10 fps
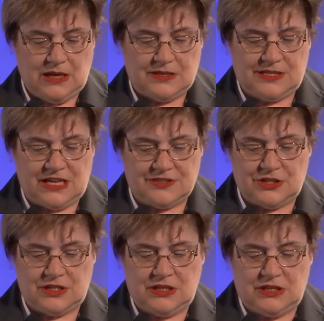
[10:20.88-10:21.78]

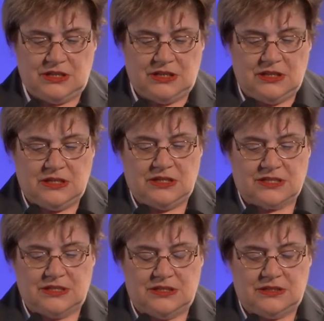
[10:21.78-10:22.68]
CIASG
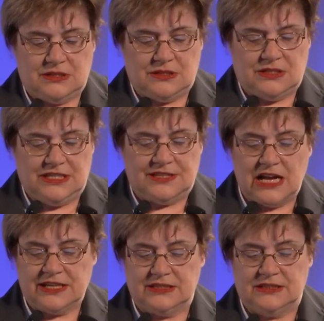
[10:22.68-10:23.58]
is the
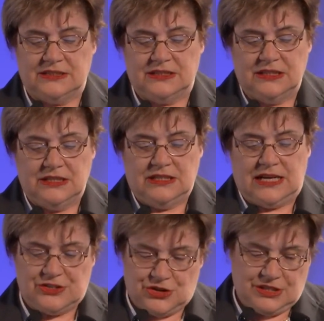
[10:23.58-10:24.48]
Italian
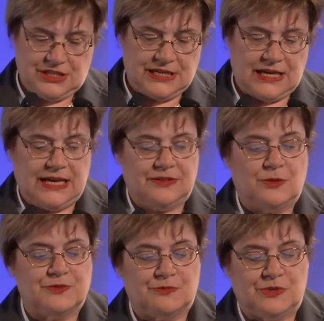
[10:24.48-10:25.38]
Argentina
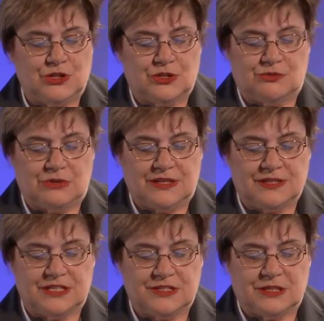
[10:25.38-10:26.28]
Earth Observation
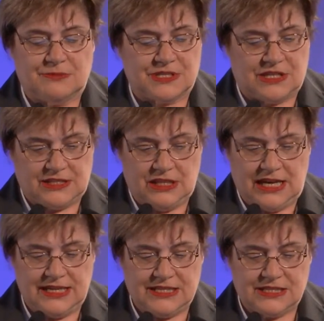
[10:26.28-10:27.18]
Radar System
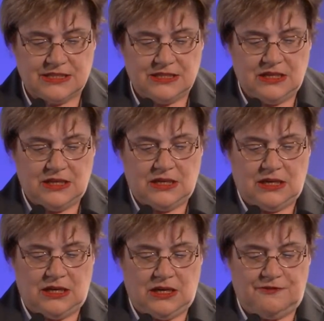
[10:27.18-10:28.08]
satellite,
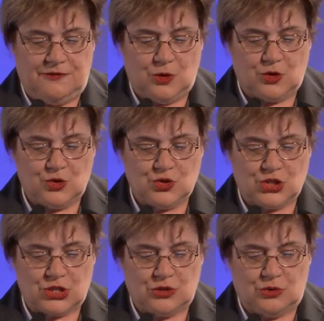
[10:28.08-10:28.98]

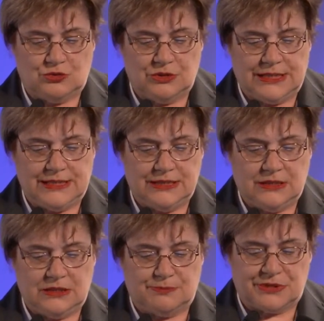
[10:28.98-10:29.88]
focused on
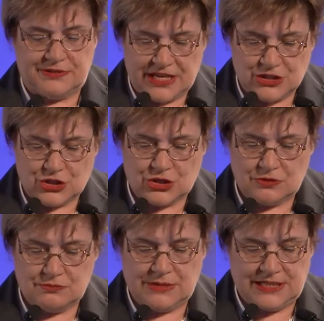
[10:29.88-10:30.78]
the
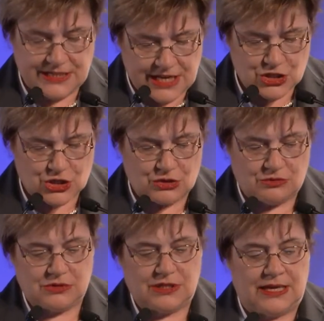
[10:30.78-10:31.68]
prevention,
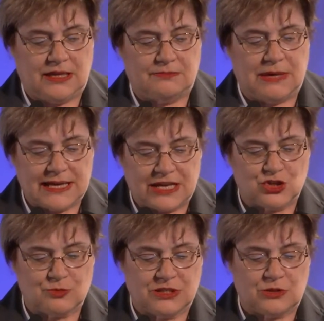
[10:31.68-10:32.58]
mitigation, and
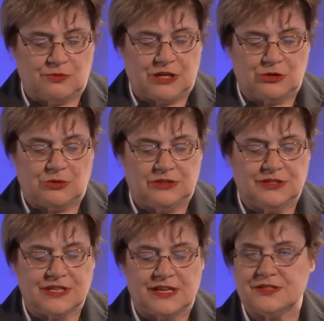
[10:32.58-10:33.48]
management of natural
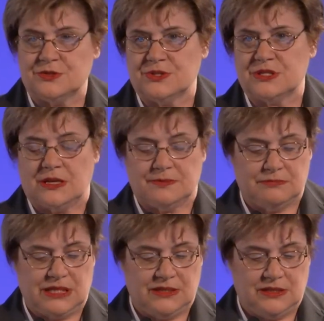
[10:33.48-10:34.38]
disasters
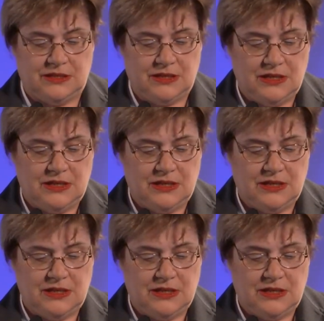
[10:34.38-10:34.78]
and big